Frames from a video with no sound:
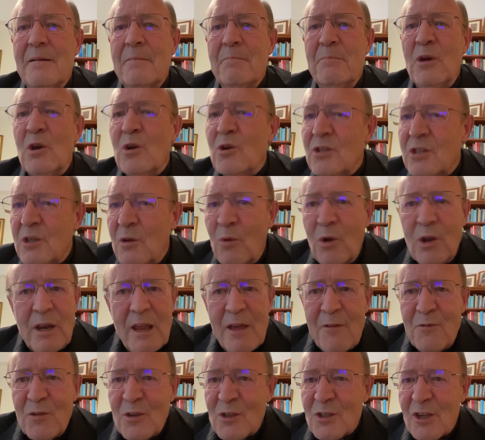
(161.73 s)
Because he wanted to
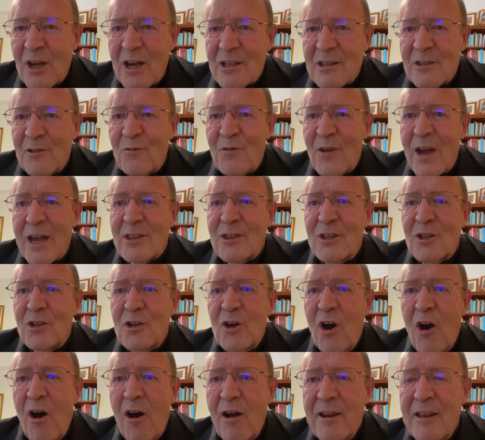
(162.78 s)
emphasize the fact that
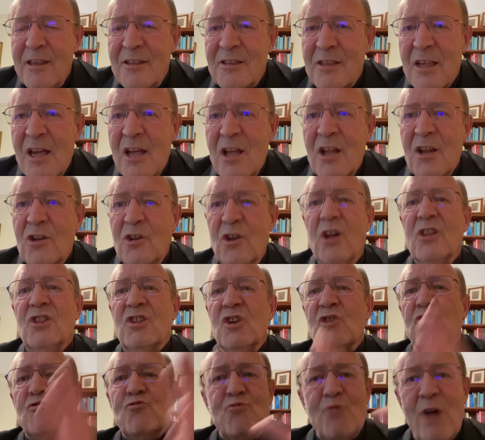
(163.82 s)
God is not
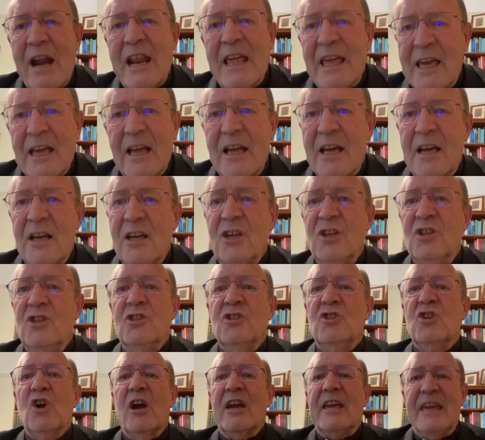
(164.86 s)
just running a
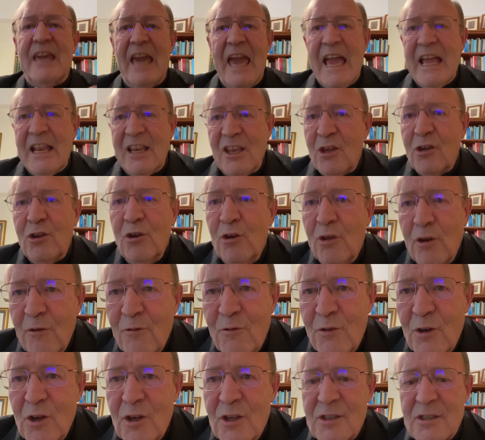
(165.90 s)
gigantic
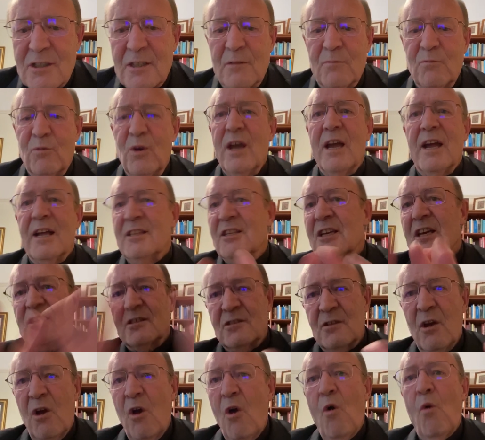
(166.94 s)
universe and we are
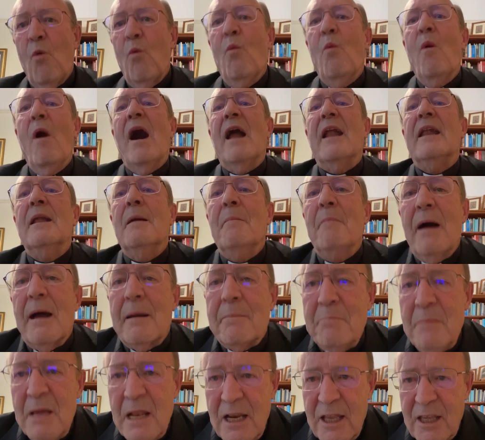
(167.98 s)
just one
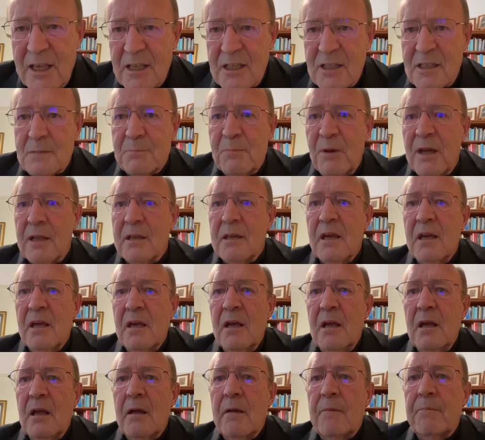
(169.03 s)
among millions, but
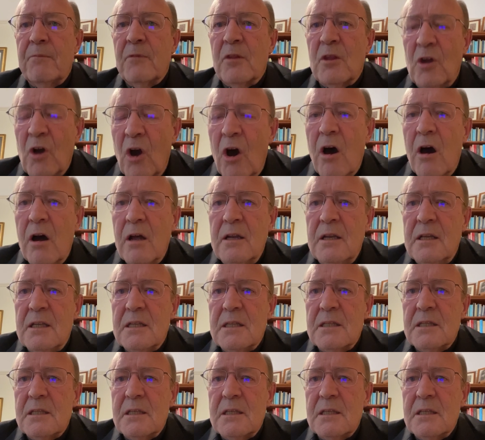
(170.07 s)
God